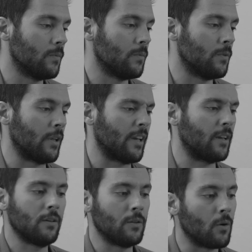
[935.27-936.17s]

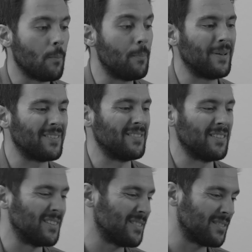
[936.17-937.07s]
like, you know, a
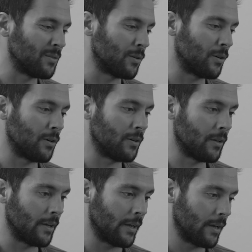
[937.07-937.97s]
business or
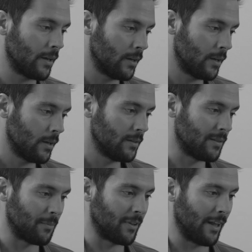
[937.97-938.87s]
like
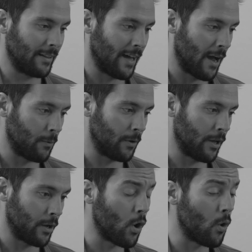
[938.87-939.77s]
something like that, where
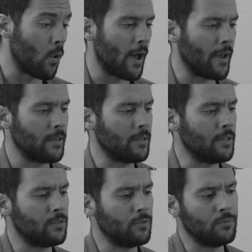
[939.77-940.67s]
like, oh, I
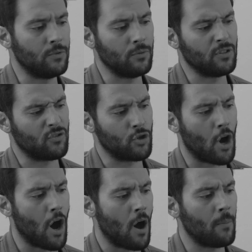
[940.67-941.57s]
need to do this
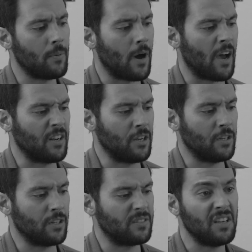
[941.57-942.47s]
job, I
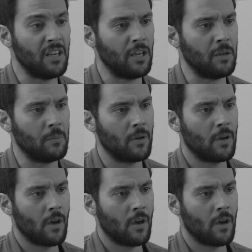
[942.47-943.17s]
need a team,